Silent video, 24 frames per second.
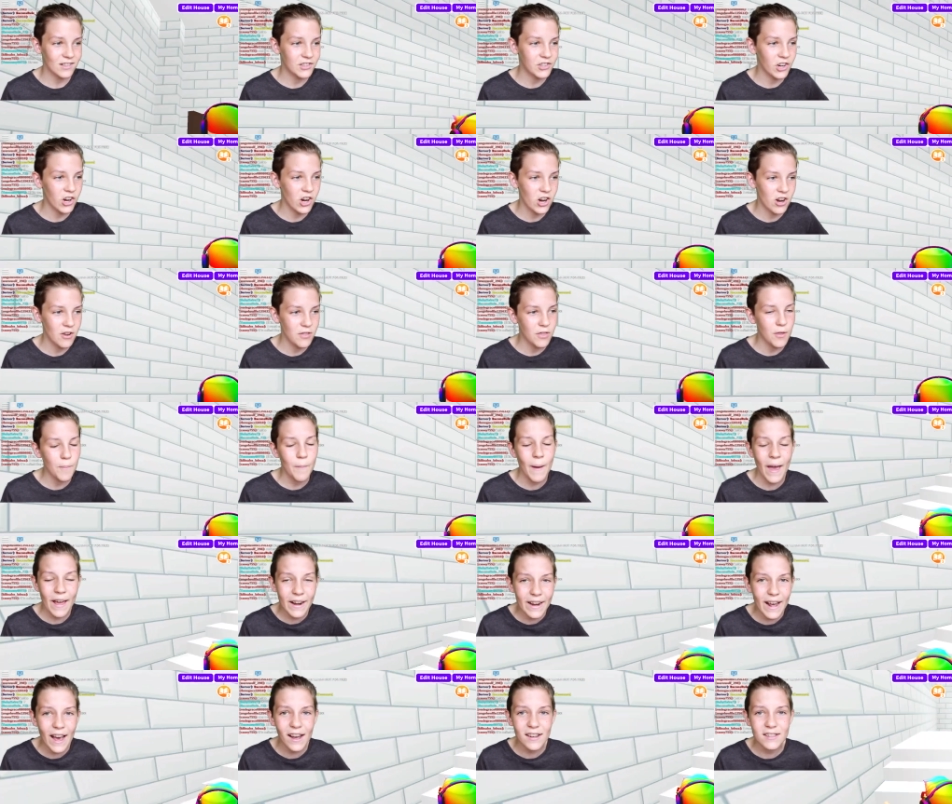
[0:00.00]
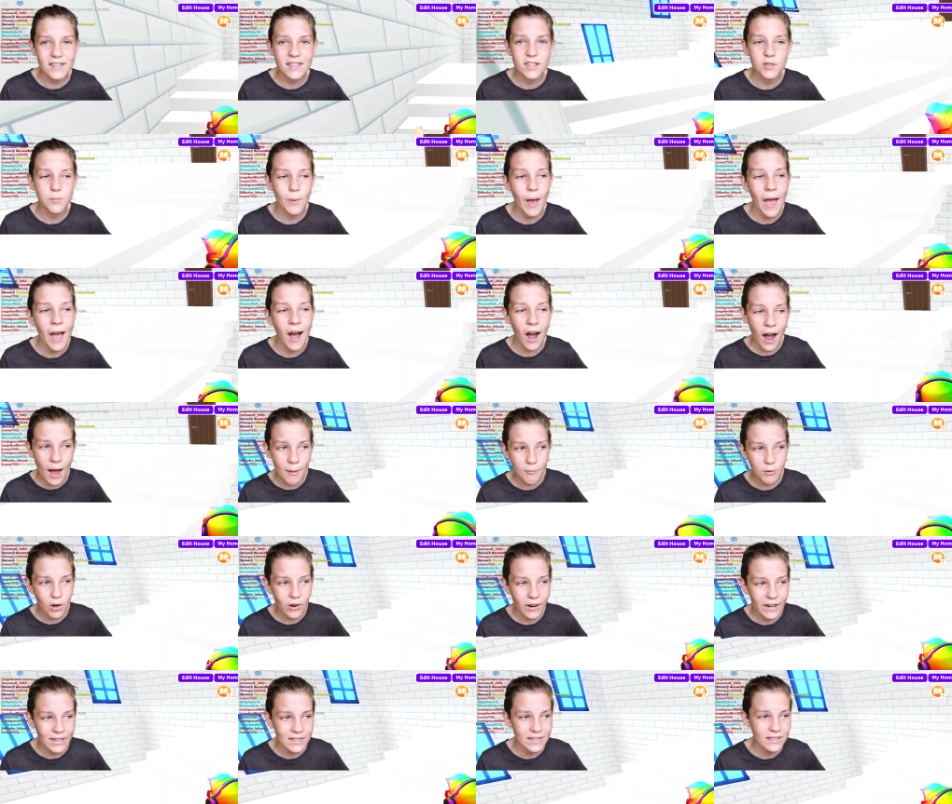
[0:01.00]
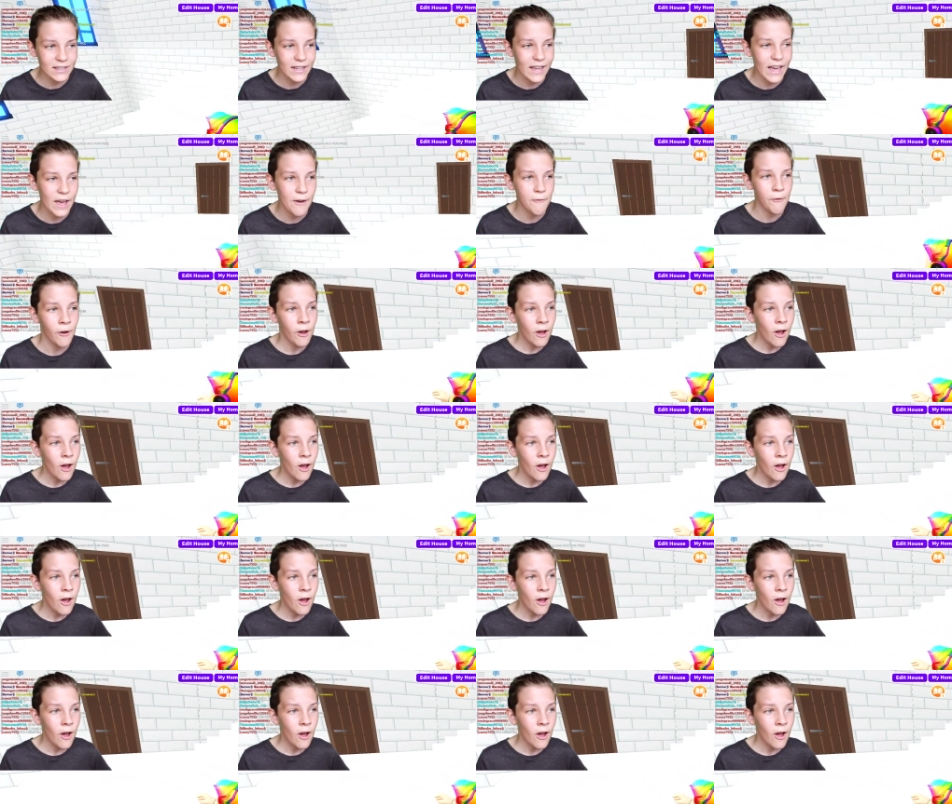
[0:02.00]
So the penthouse is where I'm going to live.